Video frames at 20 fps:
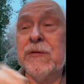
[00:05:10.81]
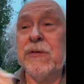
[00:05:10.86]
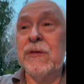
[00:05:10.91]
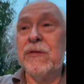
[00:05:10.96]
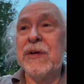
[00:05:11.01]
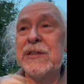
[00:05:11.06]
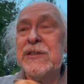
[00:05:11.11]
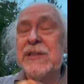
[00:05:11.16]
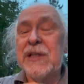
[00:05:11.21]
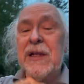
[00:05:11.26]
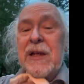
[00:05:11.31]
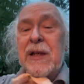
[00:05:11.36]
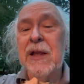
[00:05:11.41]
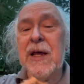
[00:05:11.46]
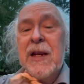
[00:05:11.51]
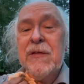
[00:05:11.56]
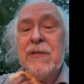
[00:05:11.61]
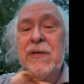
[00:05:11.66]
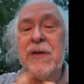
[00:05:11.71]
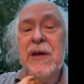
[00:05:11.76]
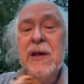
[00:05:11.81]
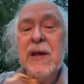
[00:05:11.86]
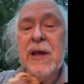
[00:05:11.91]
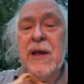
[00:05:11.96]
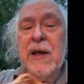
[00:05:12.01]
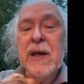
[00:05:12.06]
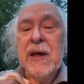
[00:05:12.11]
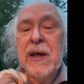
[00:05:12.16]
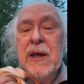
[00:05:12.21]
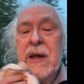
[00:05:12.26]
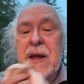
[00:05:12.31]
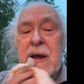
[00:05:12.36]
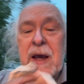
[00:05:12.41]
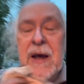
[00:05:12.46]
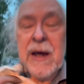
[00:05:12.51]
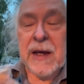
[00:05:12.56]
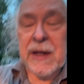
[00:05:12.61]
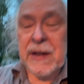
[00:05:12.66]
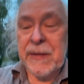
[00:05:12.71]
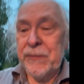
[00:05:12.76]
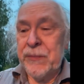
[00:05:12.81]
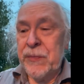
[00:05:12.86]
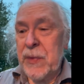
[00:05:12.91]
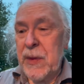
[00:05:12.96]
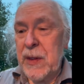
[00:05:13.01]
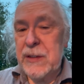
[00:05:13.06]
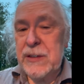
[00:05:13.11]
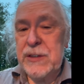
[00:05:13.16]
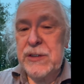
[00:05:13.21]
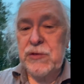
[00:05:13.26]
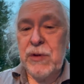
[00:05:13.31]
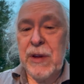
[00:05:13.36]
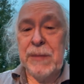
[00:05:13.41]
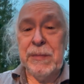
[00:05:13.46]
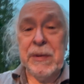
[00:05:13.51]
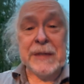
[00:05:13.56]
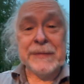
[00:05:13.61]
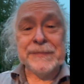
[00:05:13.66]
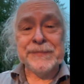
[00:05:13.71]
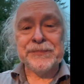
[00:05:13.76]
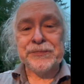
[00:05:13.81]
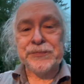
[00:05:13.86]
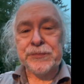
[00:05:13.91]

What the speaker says: investing in a lot of scraping